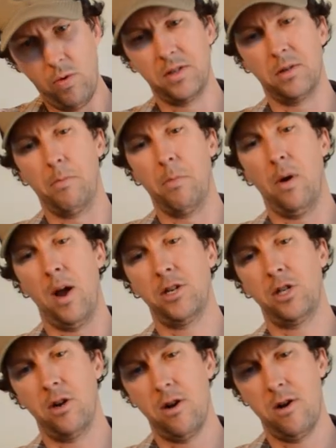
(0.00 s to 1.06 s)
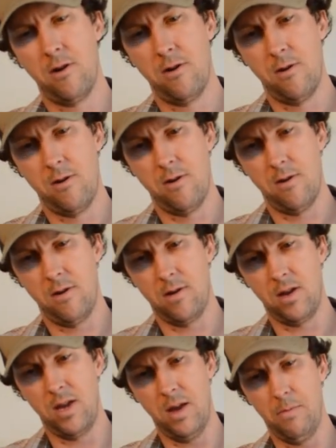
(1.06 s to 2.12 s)
with some pressure
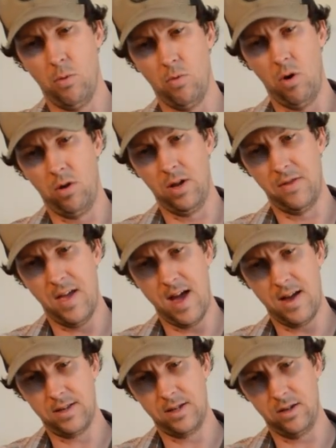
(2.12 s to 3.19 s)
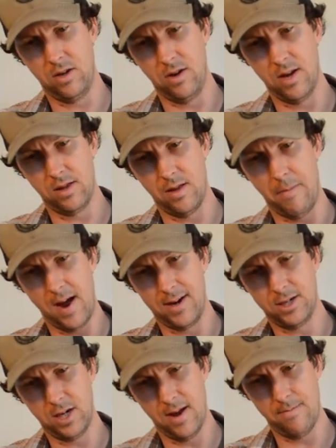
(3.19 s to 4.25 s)
keep rolling that till you get the body
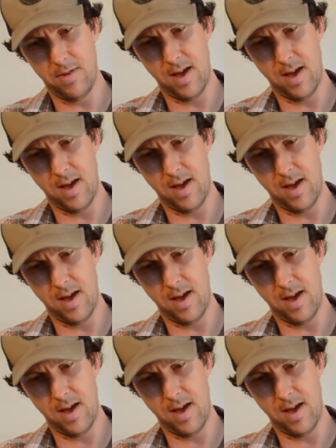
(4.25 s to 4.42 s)
shape